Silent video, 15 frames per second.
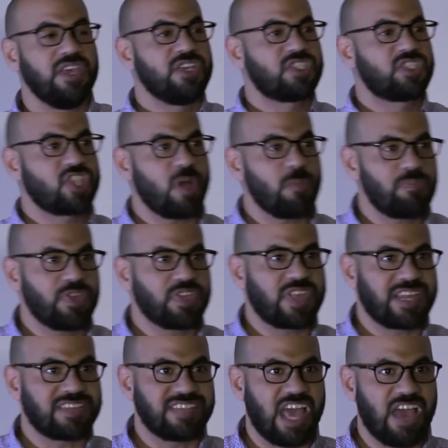something
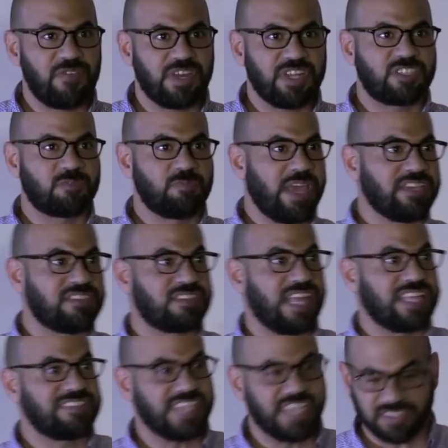that is evidence-based.
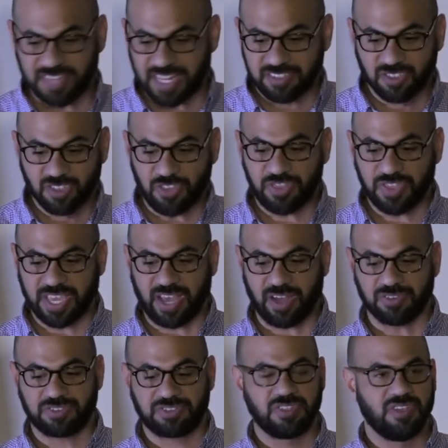That's it. That's nothing
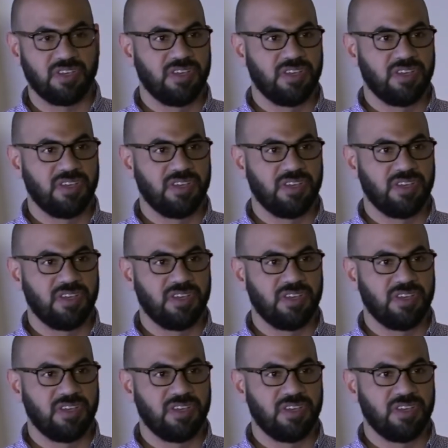else.